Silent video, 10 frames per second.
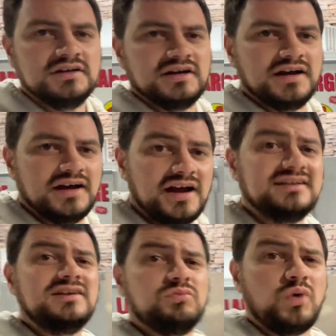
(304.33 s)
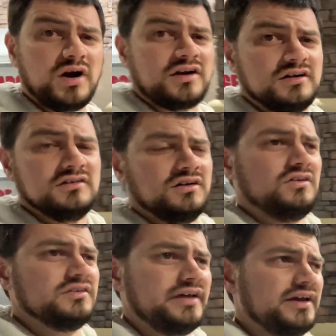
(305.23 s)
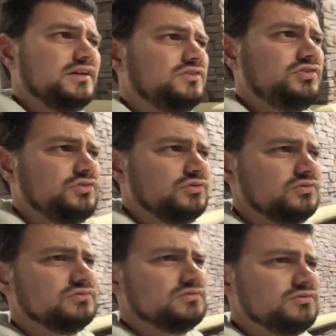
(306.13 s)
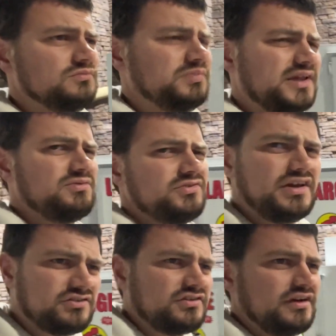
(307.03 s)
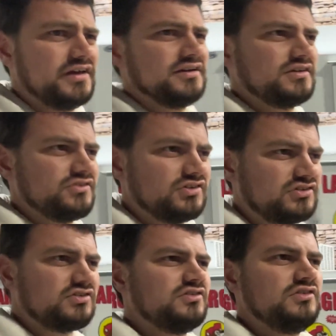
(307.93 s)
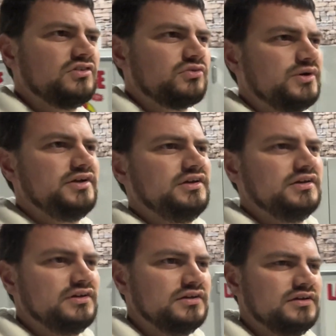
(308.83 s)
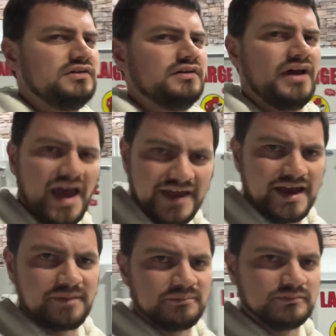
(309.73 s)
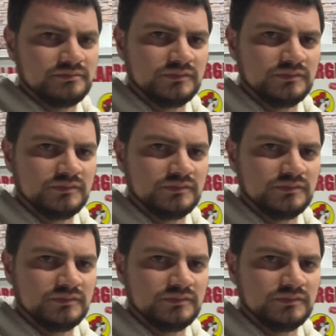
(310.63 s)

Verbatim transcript: Uh, I did work all day, too, but that was yesterday, because it's 3 a.m.